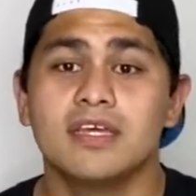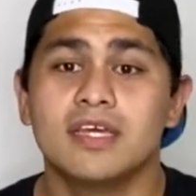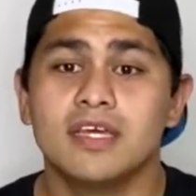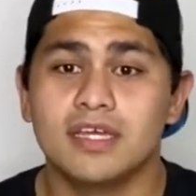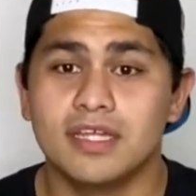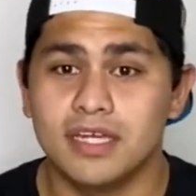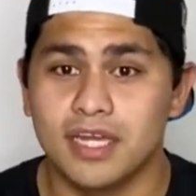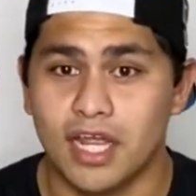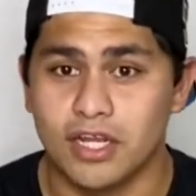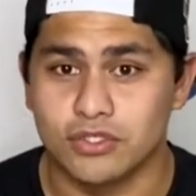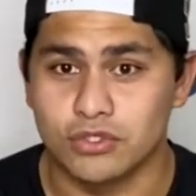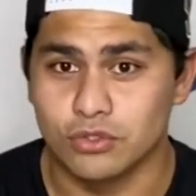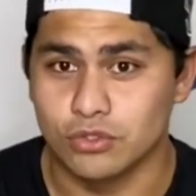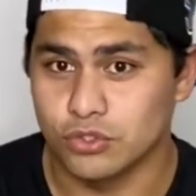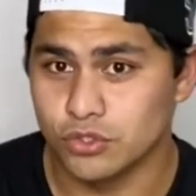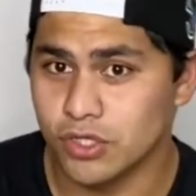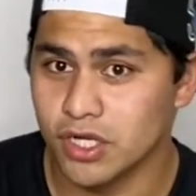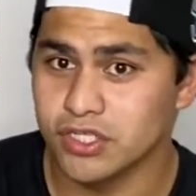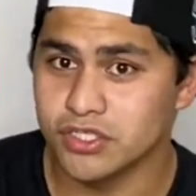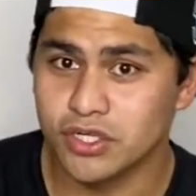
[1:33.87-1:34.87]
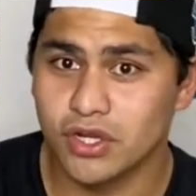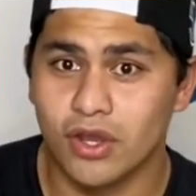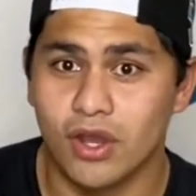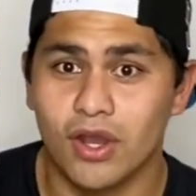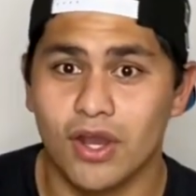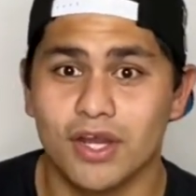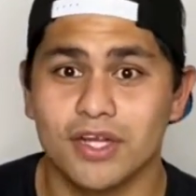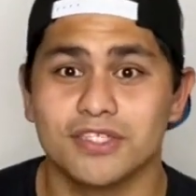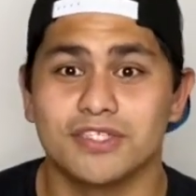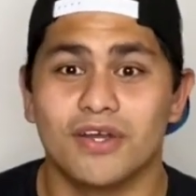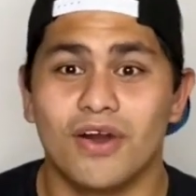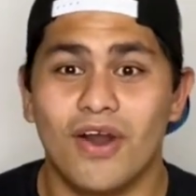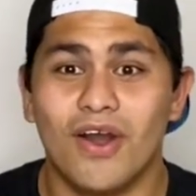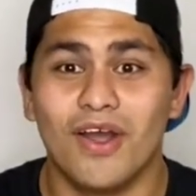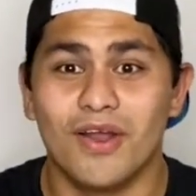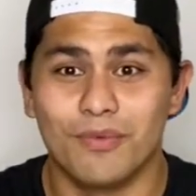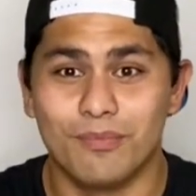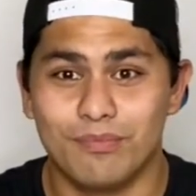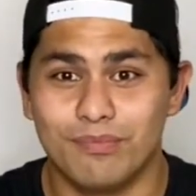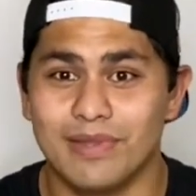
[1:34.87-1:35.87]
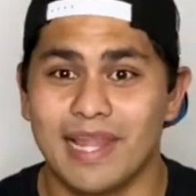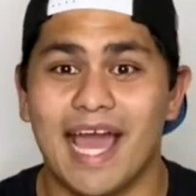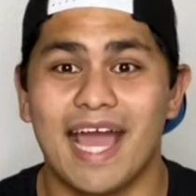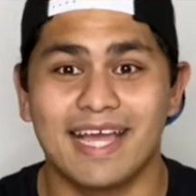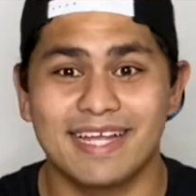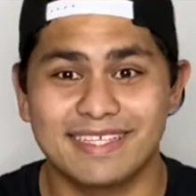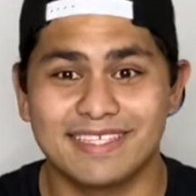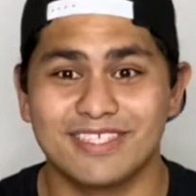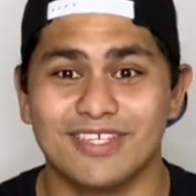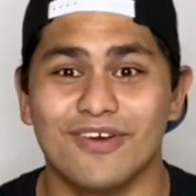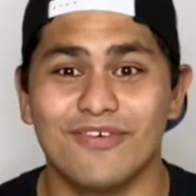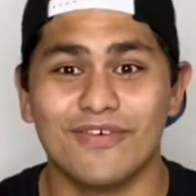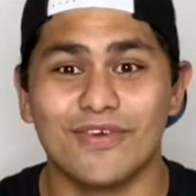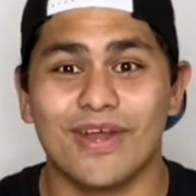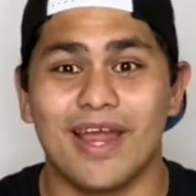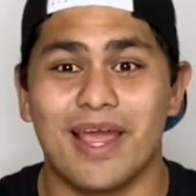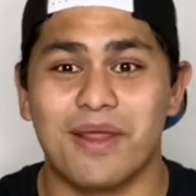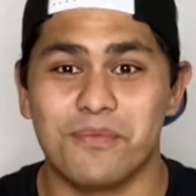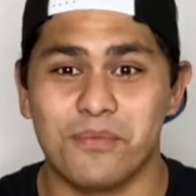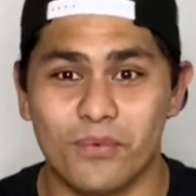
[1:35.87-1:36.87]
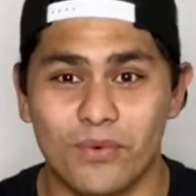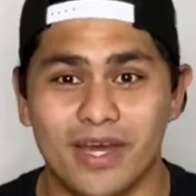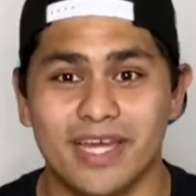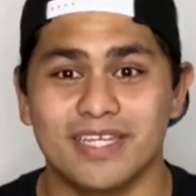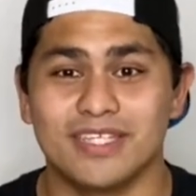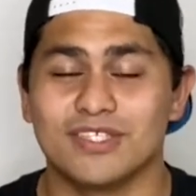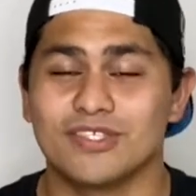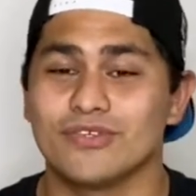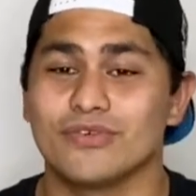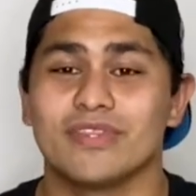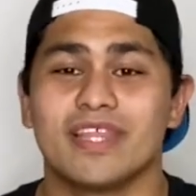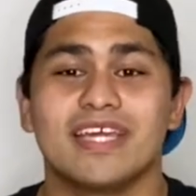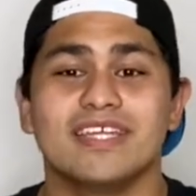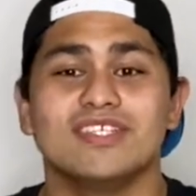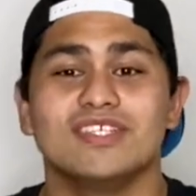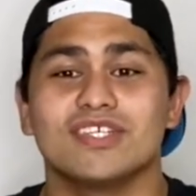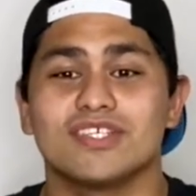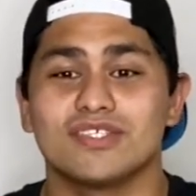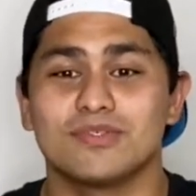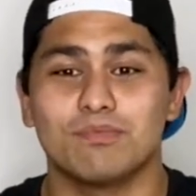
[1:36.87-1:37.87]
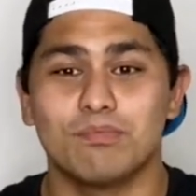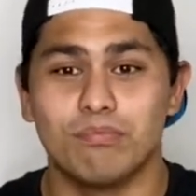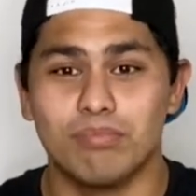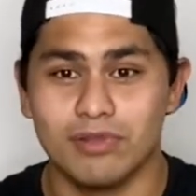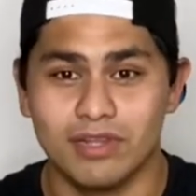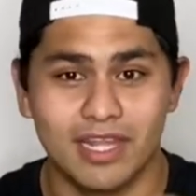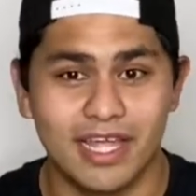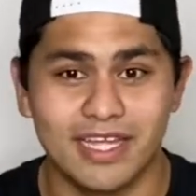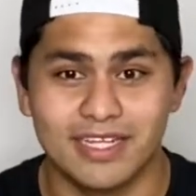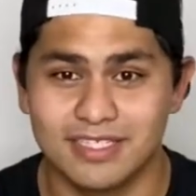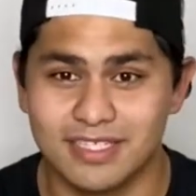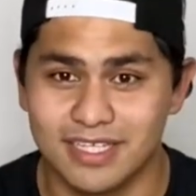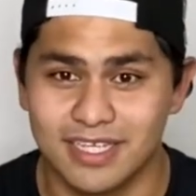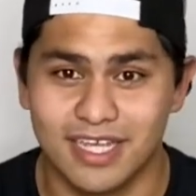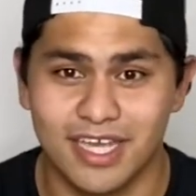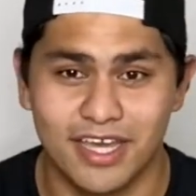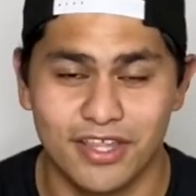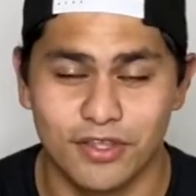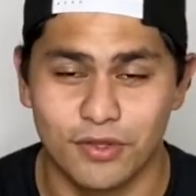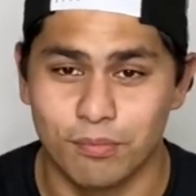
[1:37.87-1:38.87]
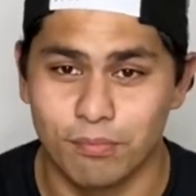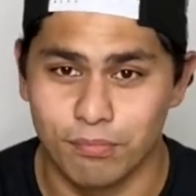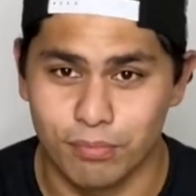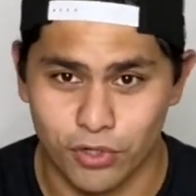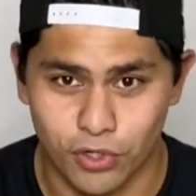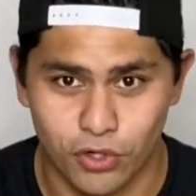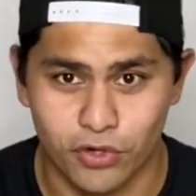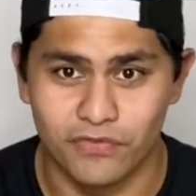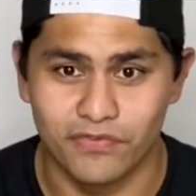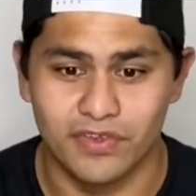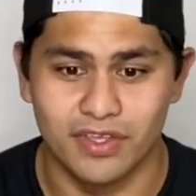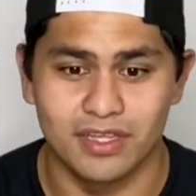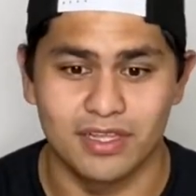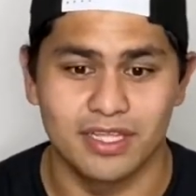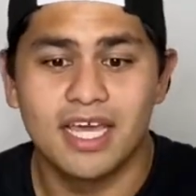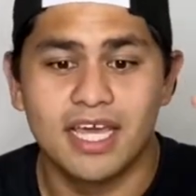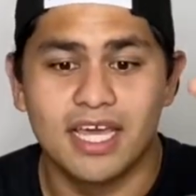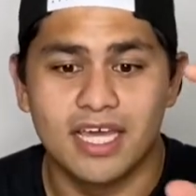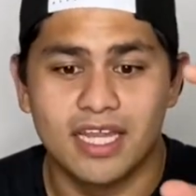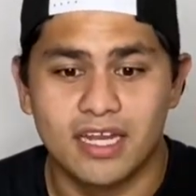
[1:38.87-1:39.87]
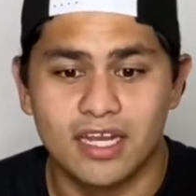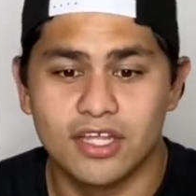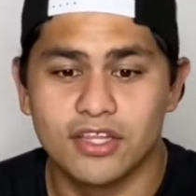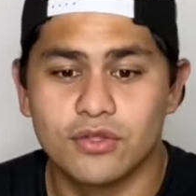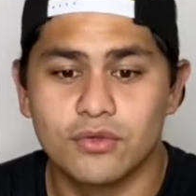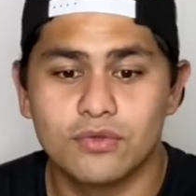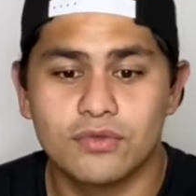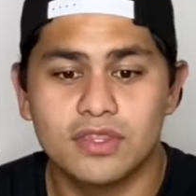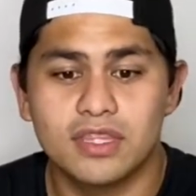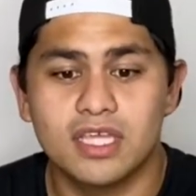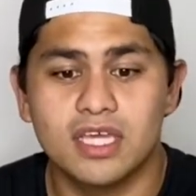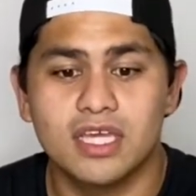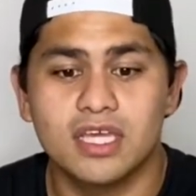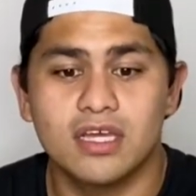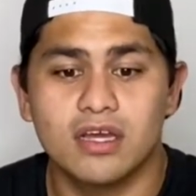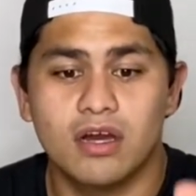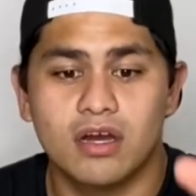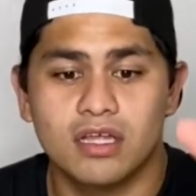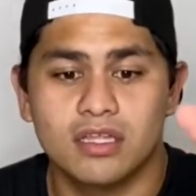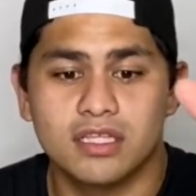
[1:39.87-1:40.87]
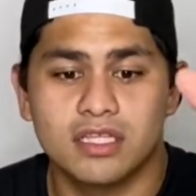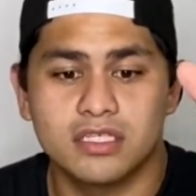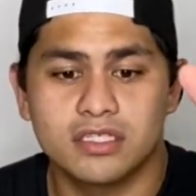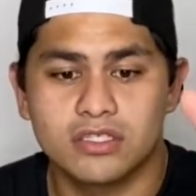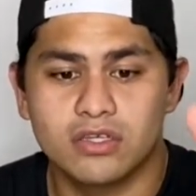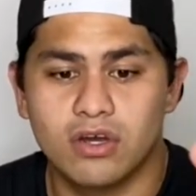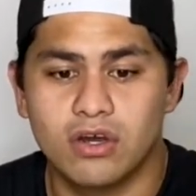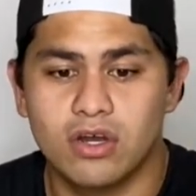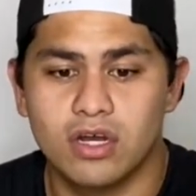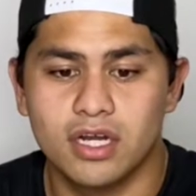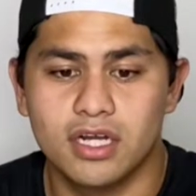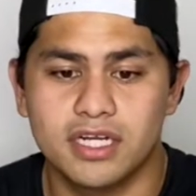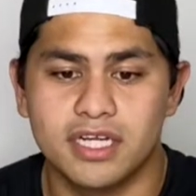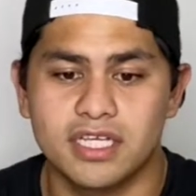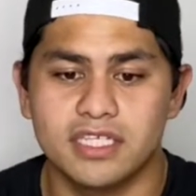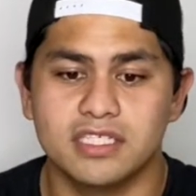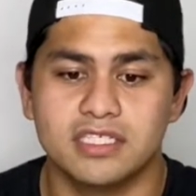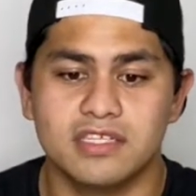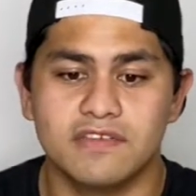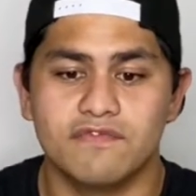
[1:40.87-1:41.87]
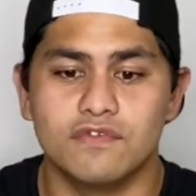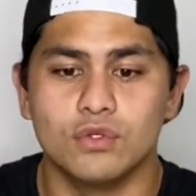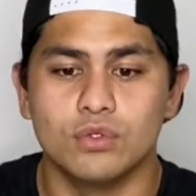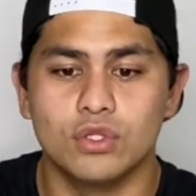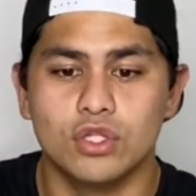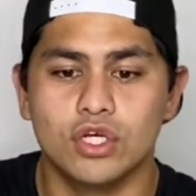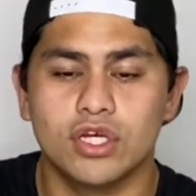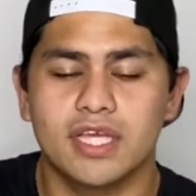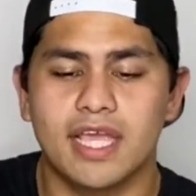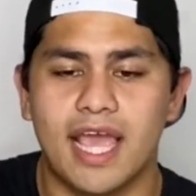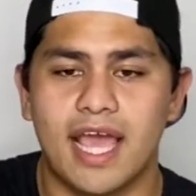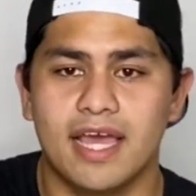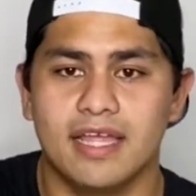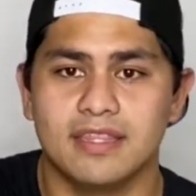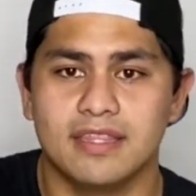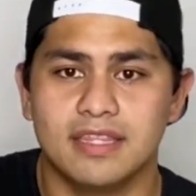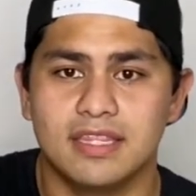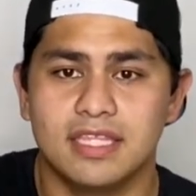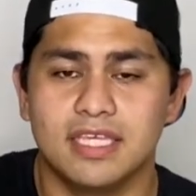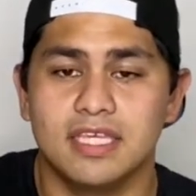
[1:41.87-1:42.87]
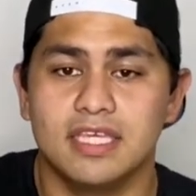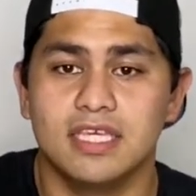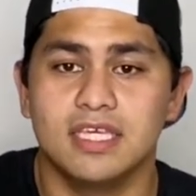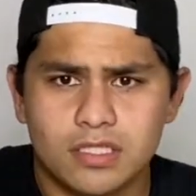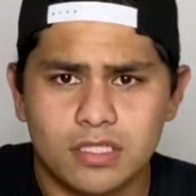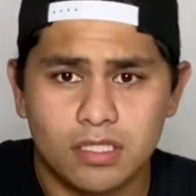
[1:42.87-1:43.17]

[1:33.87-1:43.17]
National Treasure cards are black, silver, and white, so they just blend together perfectly. Another thing on this card is if you look at the